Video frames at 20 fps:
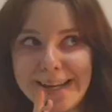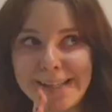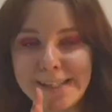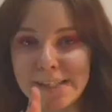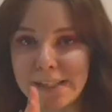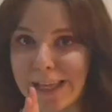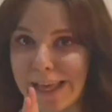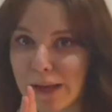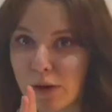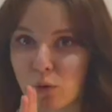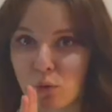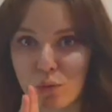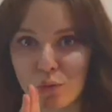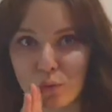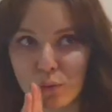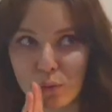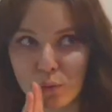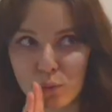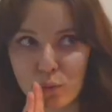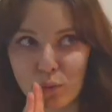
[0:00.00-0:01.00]
is like
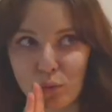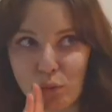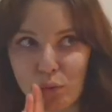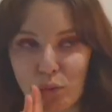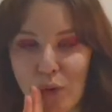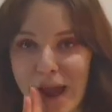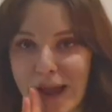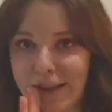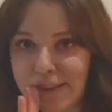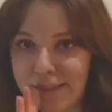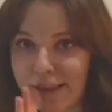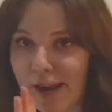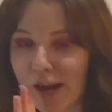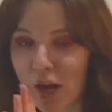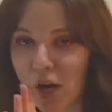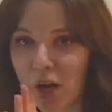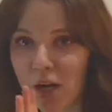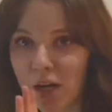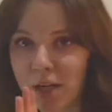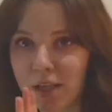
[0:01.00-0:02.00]
right
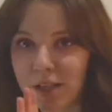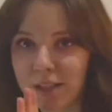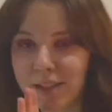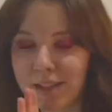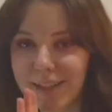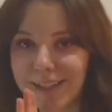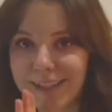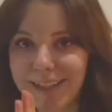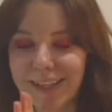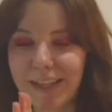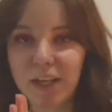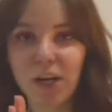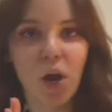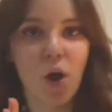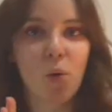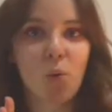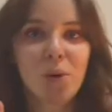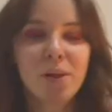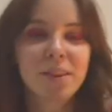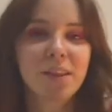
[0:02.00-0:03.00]
there. You
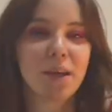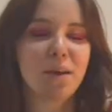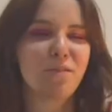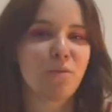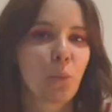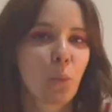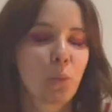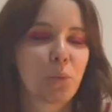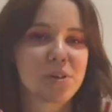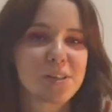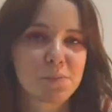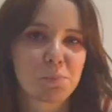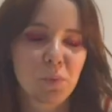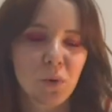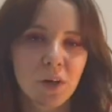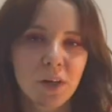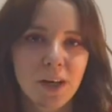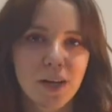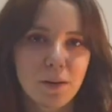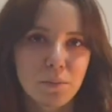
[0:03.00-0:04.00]
know, when they
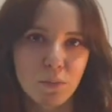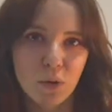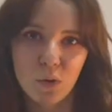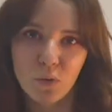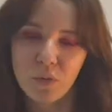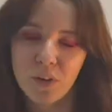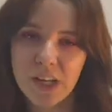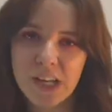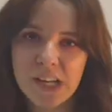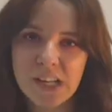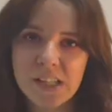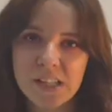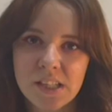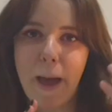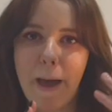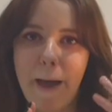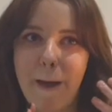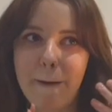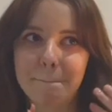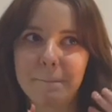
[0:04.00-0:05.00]
whisper in movies
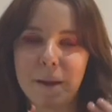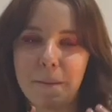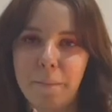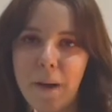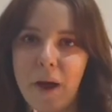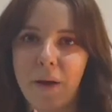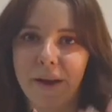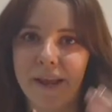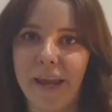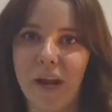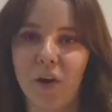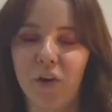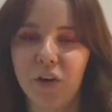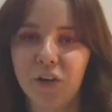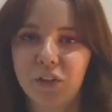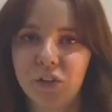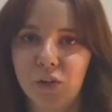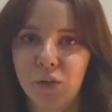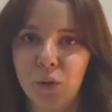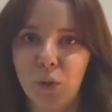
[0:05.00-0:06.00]
um, about a
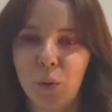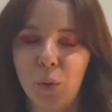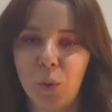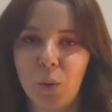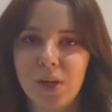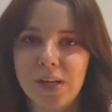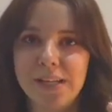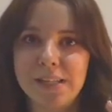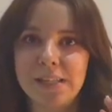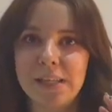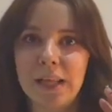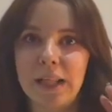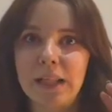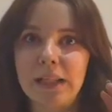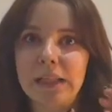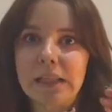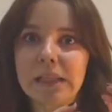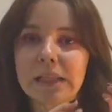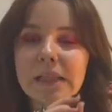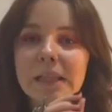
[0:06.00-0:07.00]
character who is
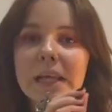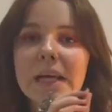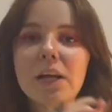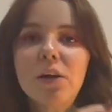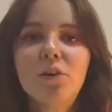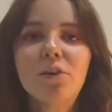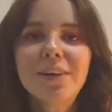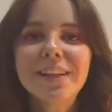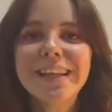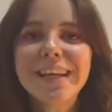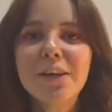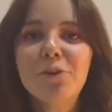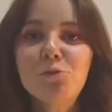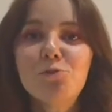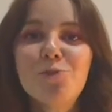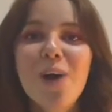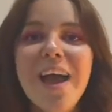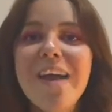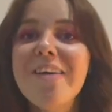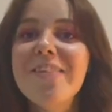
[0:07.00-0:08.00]
literally
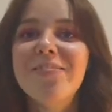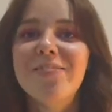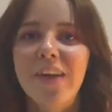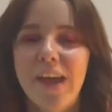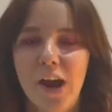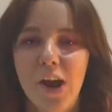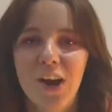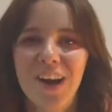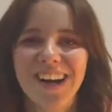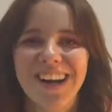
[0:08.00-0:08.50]
right there